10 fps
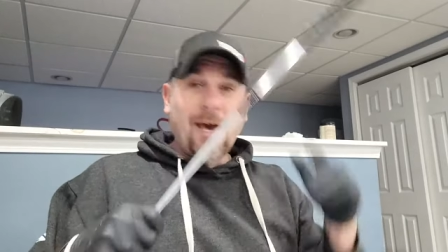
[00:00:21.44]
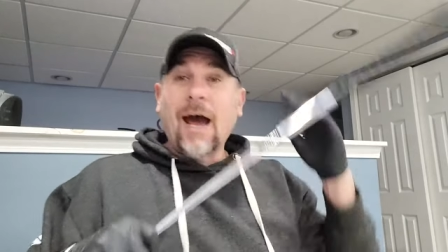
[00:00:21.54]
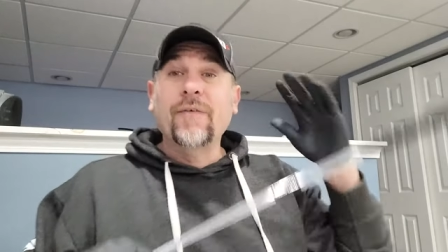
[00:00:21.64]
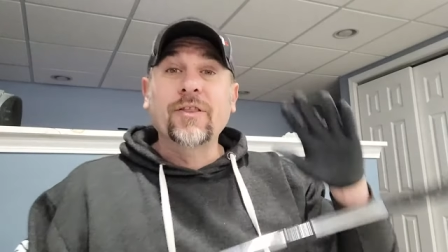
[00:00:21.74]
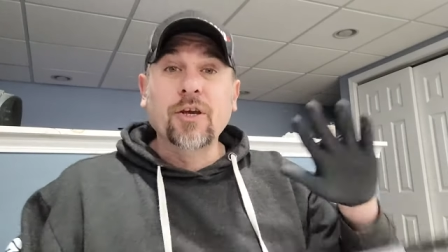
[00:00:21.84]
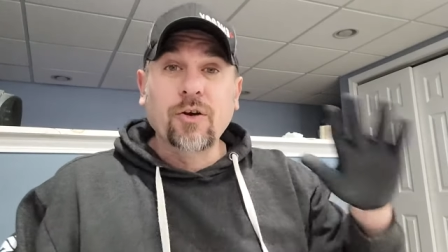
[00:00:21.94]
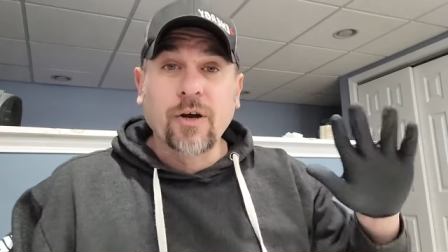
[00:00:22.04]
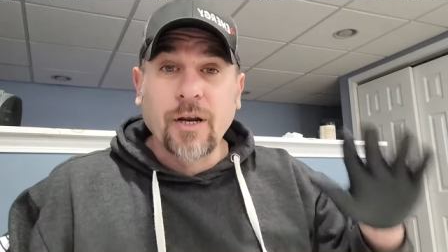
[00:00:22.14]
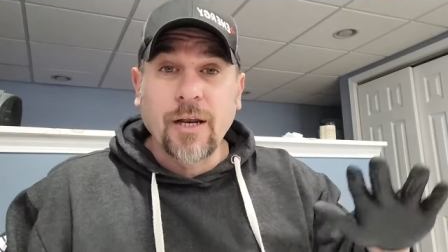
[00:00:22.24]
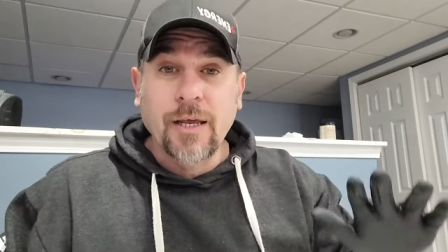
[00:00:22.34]
everything you're
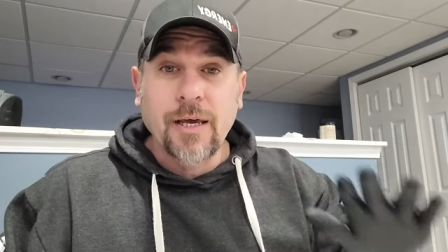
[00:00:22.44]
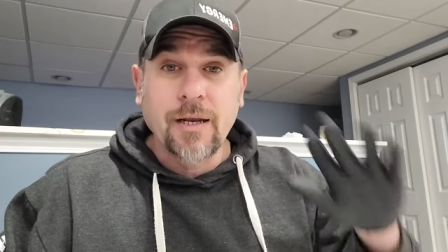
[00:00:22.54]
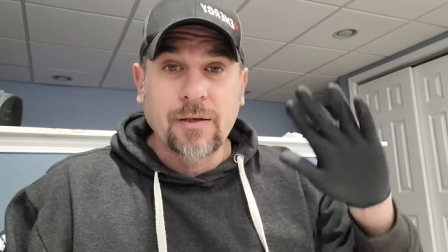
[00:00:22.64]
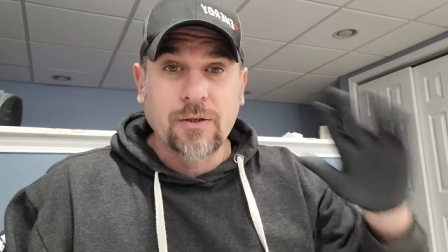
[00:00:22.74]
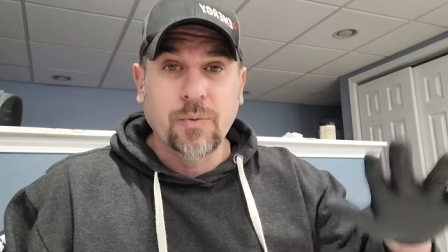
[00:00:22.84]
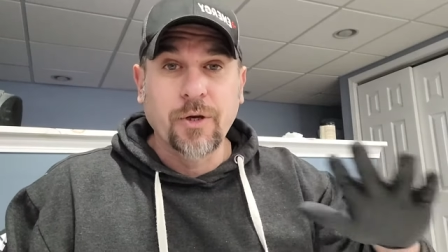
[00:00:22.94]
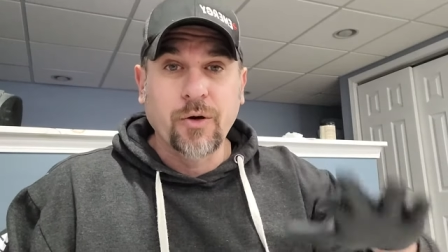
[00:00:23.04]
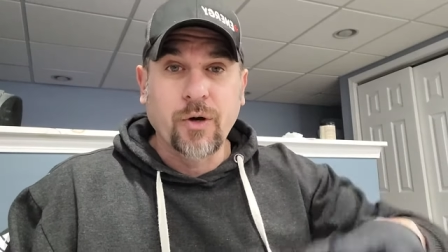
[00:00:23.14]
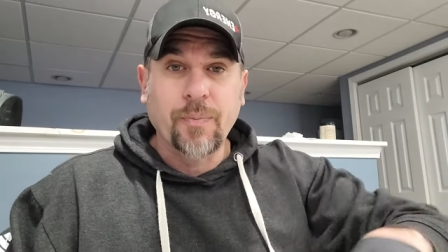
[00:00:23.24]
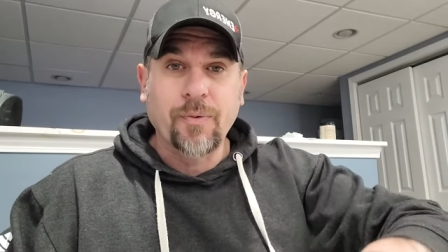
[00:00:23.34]
going to need to
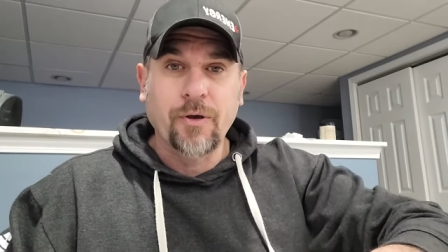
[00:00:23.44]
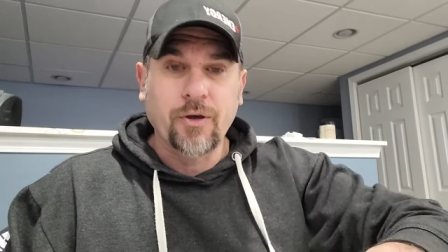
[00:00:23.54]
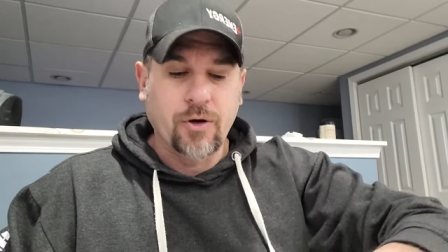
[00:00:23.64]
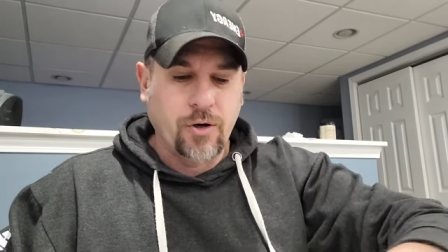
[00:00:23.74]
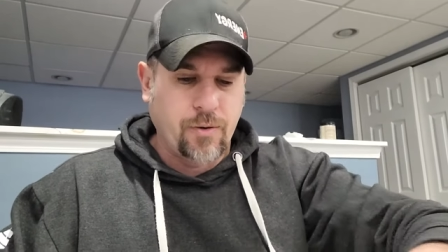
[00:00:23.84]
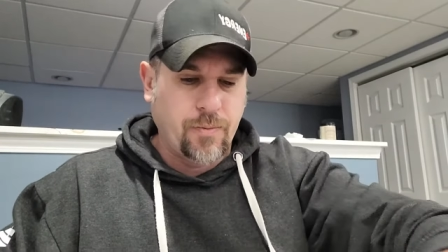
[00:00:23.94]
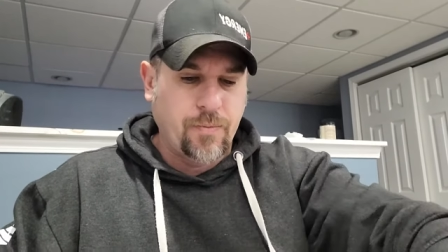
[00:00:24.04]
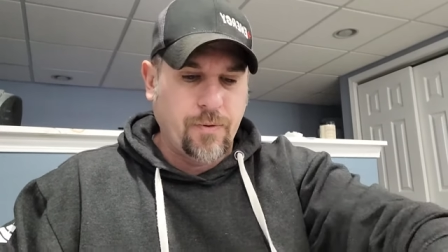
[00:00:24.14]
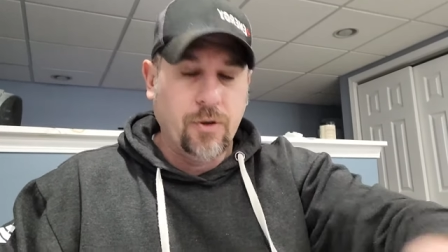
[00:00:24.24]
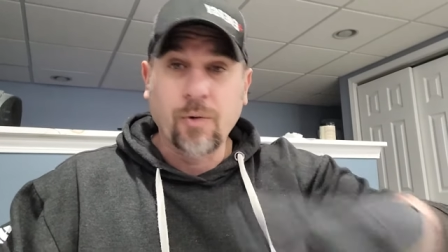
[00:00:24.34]
regrip your,
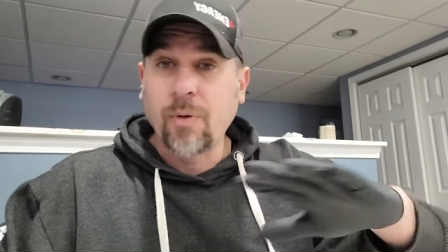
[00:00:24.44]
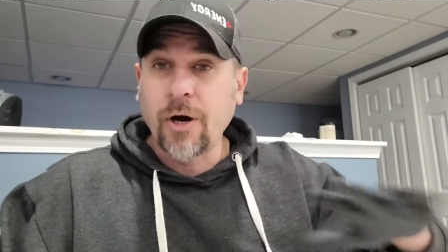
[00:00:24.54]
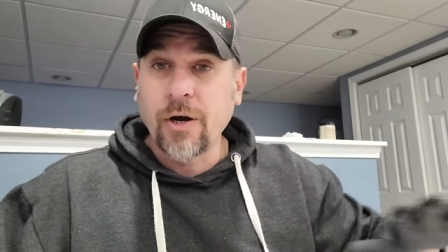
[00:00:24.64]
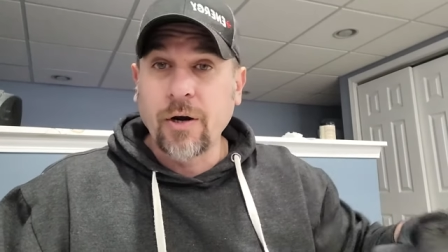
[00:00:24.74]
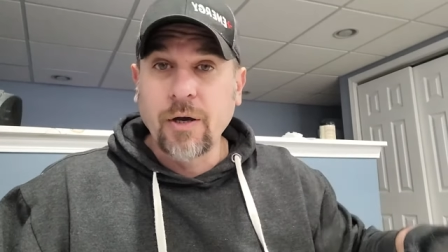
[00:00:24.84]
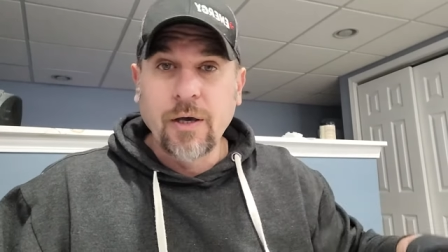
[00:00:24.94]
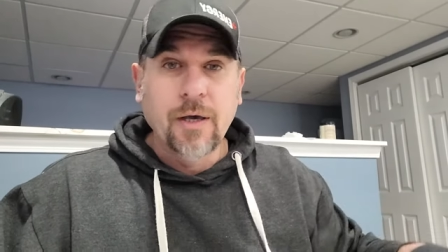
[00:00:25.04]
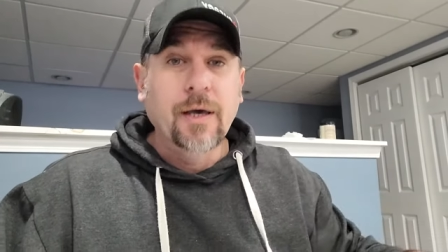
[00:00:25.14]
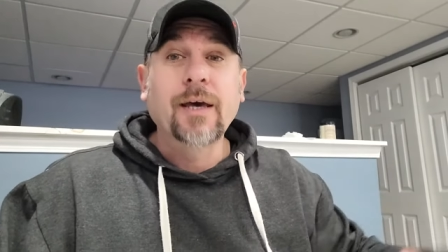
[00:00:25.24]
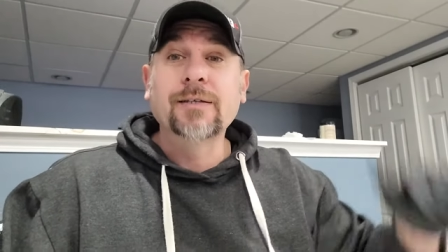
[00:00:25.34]
your putter
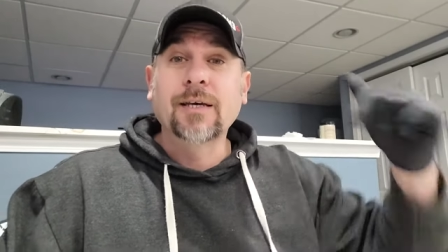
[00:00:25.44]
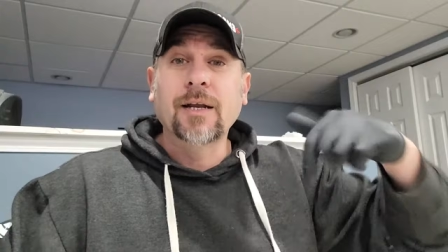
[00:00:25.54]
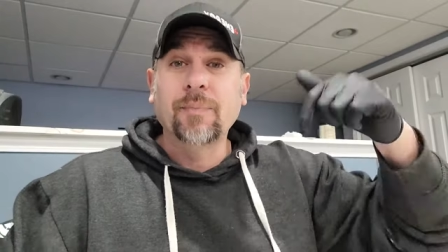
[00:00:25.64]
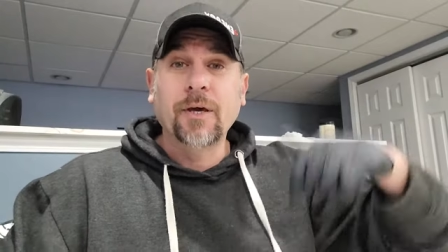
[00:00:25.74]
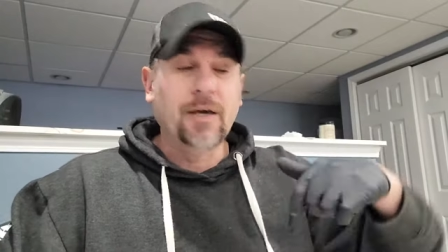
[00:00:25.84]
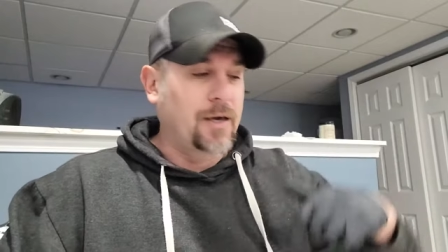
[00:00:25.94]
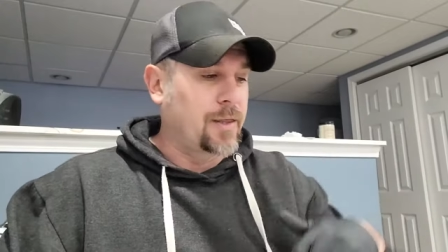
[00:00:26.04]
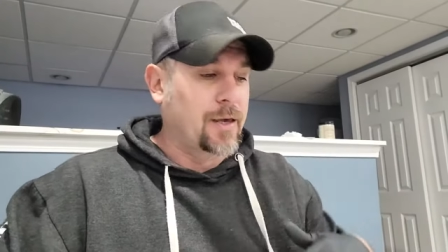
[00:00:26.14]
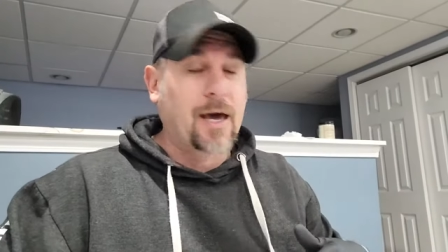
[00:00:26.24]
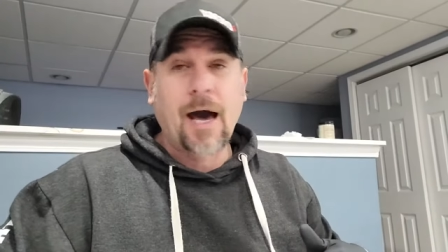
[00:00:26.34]
is going to be
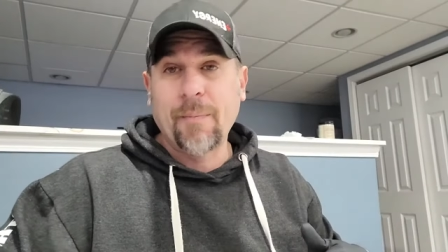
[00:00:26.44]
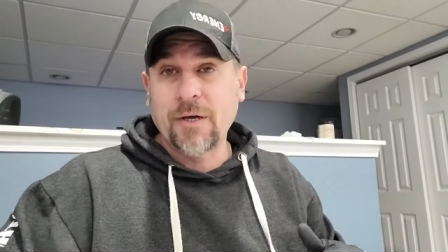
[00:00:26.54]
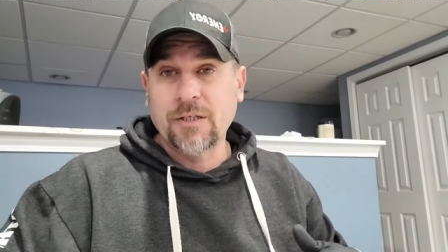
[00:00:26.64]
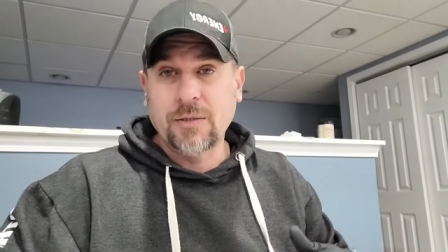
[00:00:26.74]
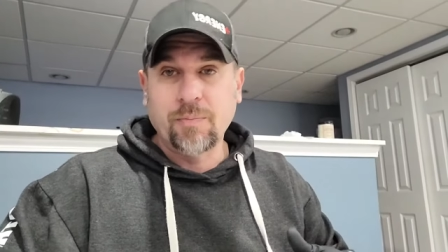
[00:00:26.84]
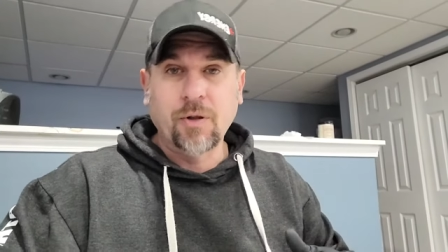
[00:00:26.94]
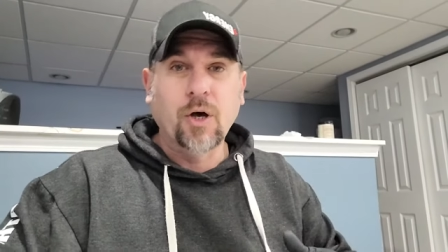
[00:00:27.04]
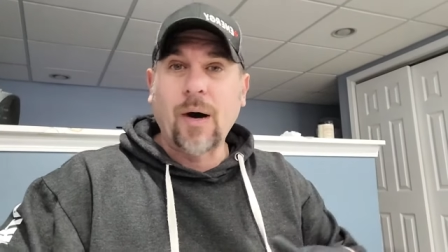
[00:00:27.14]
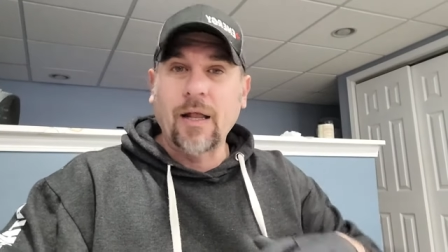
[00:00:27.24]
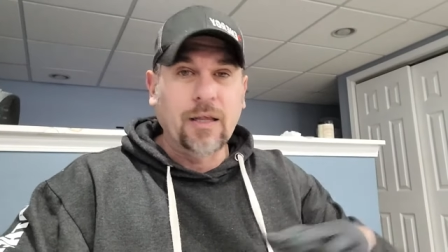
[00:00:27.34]
in the comments
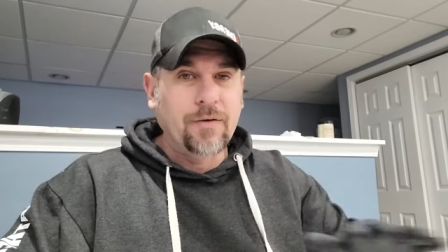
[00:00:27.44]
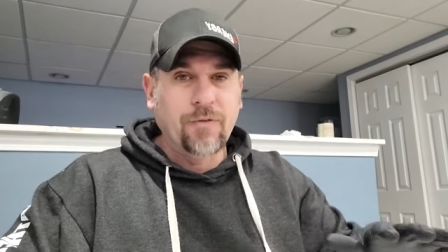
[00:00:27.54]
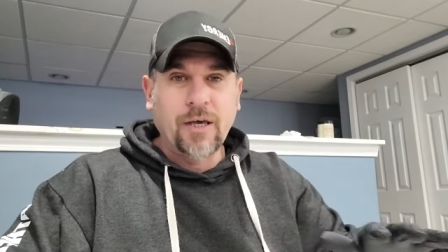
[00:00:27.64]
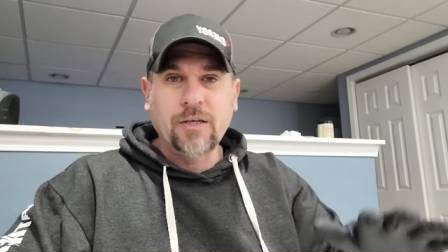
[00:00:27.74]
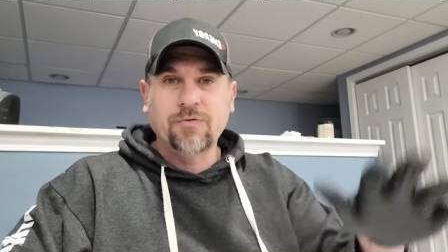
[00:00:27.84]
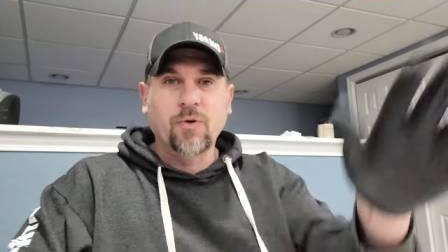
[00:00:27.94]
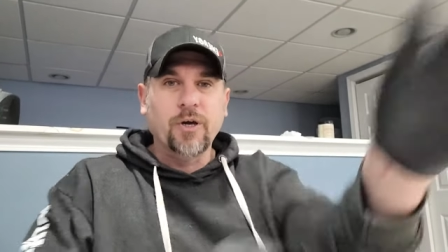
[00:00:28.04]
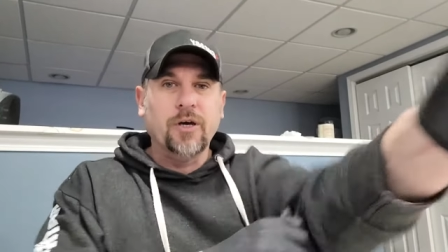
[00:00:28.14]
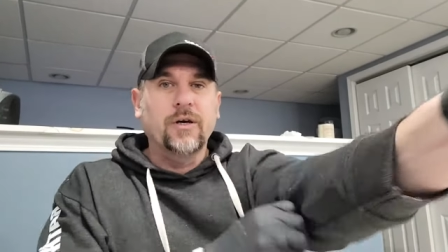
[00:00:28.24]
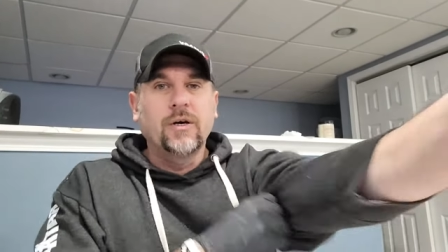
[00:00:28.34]
below. I'll leave links for
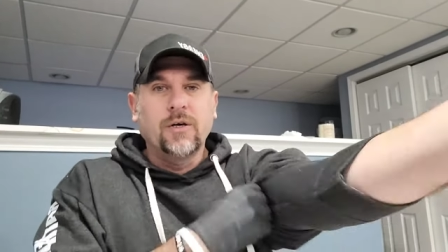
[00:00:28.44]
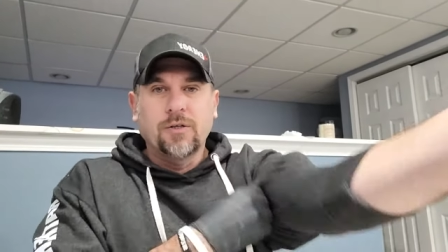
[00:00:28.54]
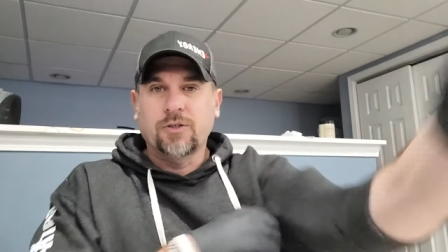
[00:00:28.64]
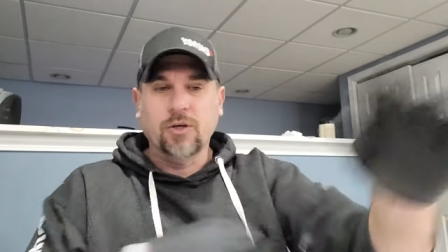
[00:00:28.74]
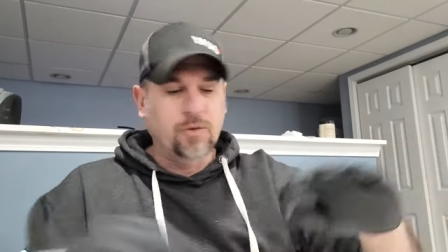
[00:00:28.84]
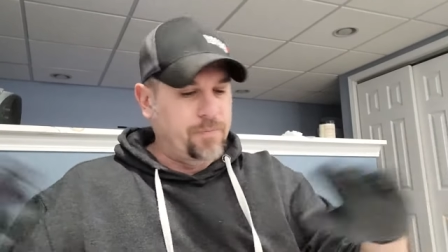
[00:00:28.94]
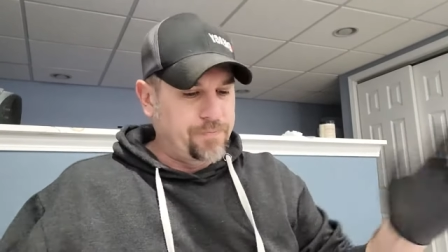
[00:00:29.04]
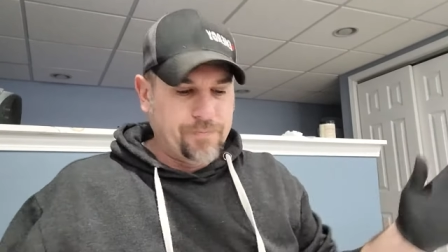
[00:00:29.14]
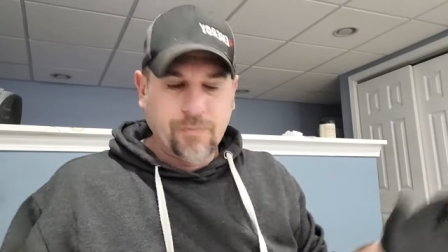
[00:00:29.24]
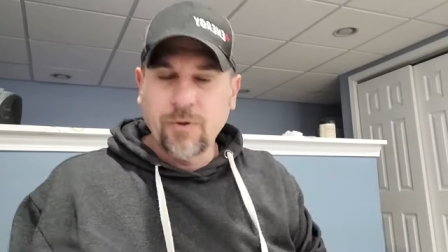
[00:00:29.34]
you, so
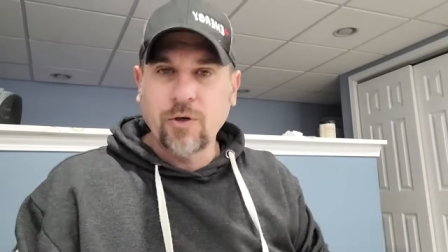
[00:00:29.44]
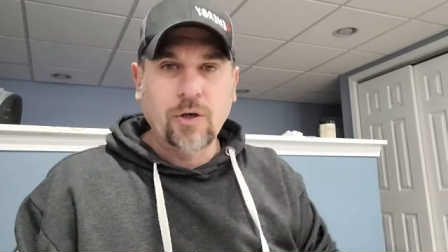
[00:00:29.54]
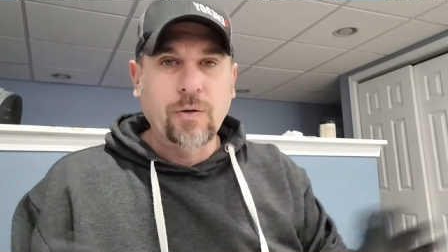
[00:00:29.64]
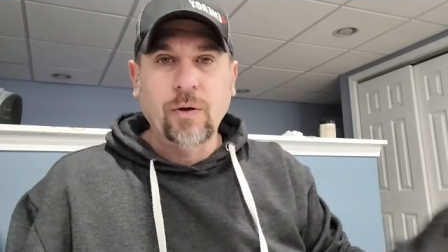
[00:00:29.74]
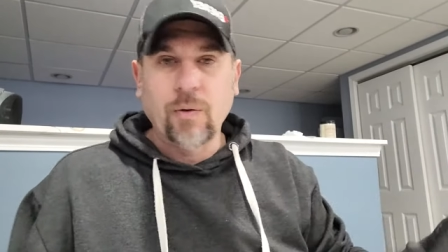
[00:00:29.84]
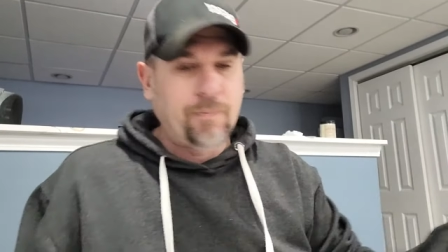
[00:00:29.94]
you can